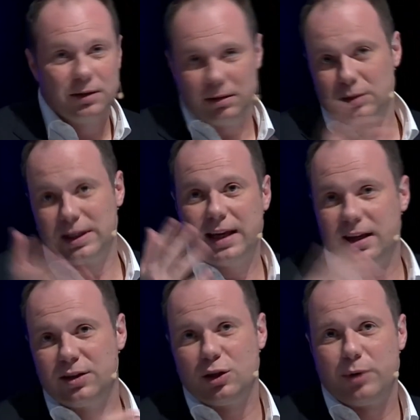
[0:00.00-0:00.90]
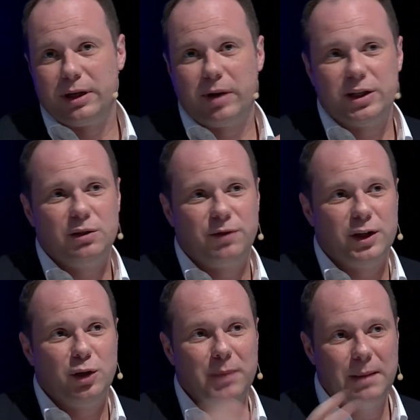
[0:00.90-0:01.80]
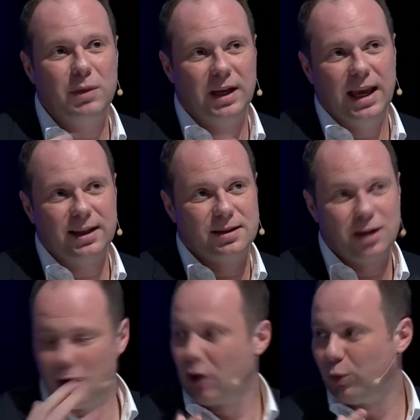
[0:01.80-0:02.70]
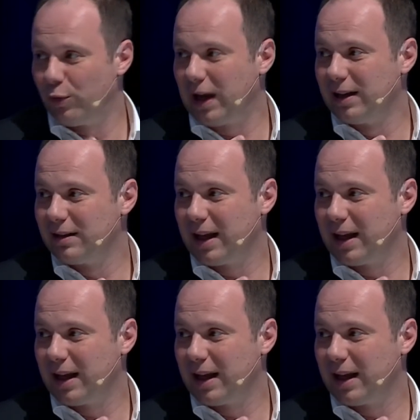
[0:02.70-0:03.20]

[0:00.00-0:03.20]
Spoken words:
well, take a superannuation fund, your member gets the whole fund.